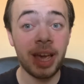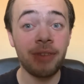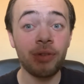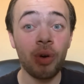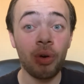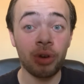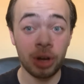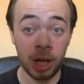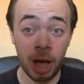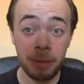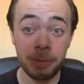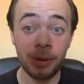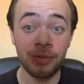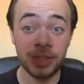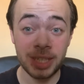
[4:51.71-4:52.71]
They've got a
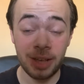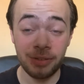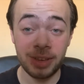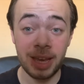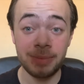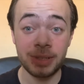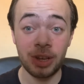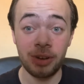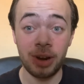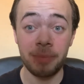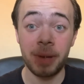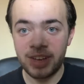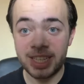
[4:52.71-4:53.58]
couple of tough games going up.